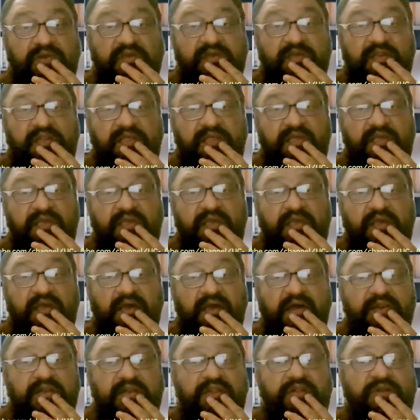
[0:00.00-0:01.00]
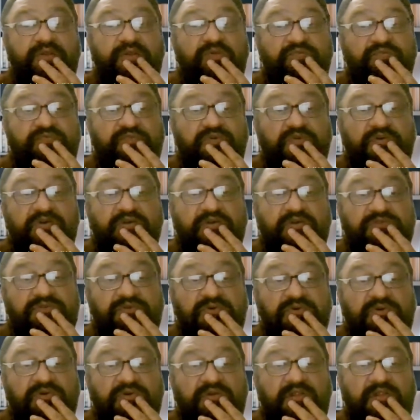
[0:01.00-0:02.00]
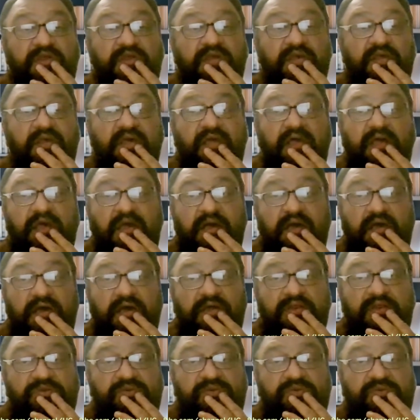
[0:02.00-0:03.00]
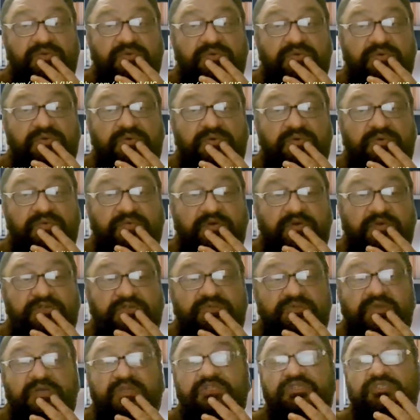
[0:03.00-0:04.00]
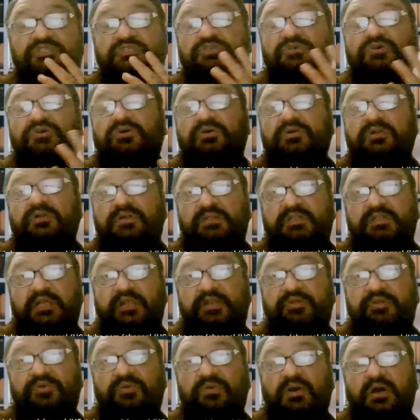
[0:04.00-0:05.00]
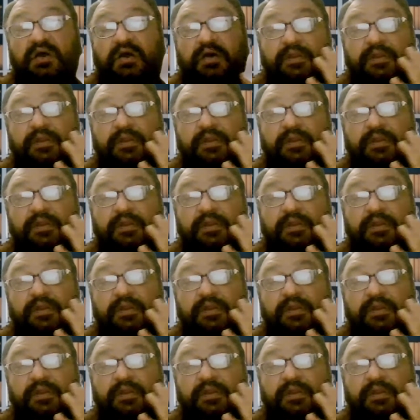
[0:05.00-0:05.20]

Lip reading: quickly need to focus on to ensure that you